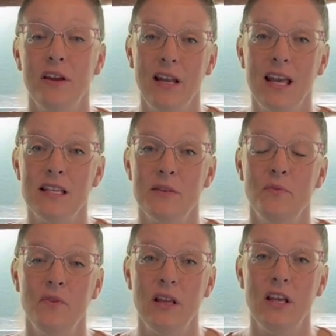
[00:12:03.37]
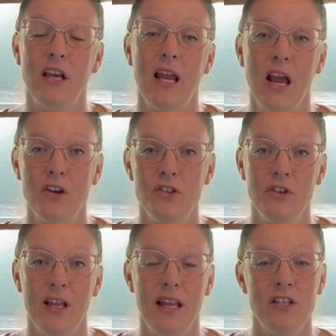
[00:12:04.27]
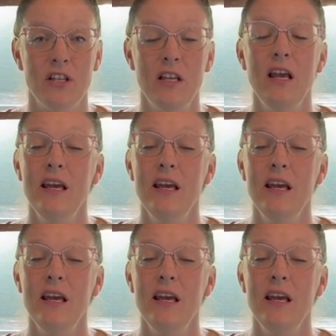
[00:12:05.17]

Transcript: going to get some really good air circulation.